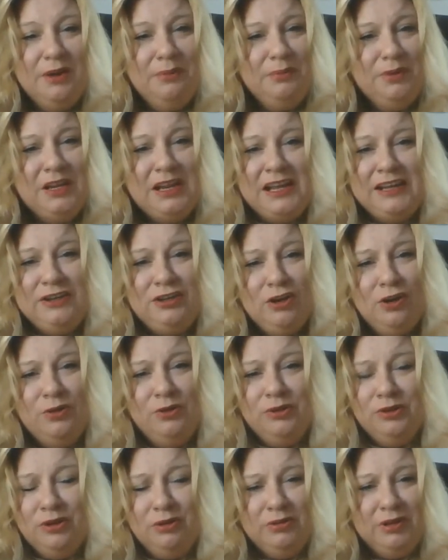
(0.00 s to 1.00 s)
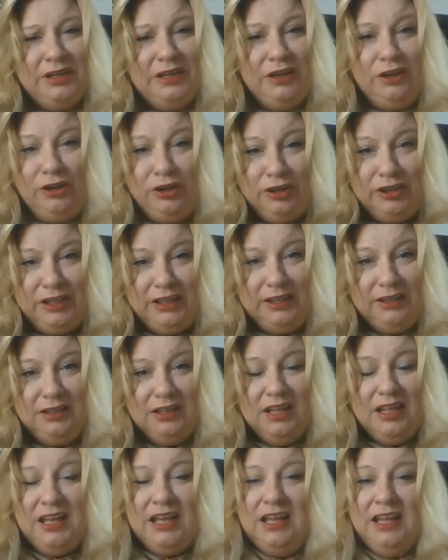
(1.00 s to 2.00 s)
but I know they're already hurting
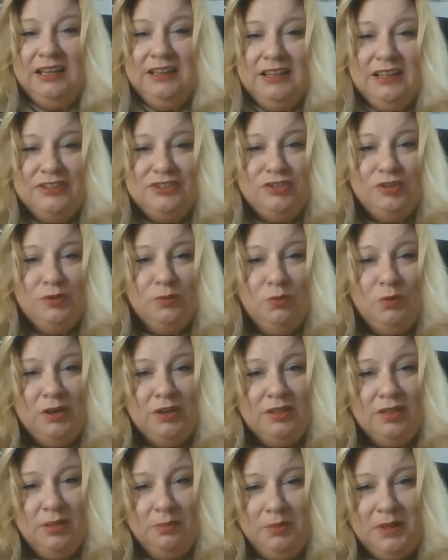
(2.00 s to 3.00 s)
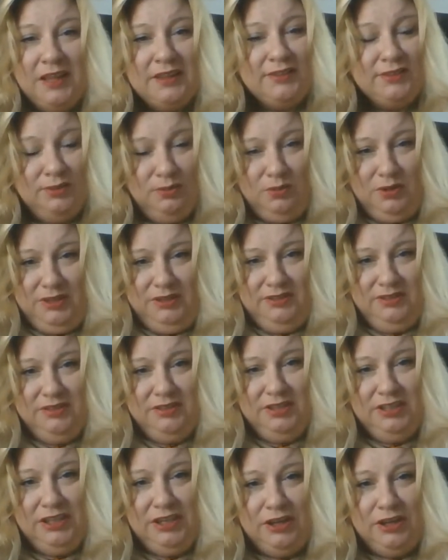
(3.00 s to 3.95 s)
unless you're one of the blessed ones.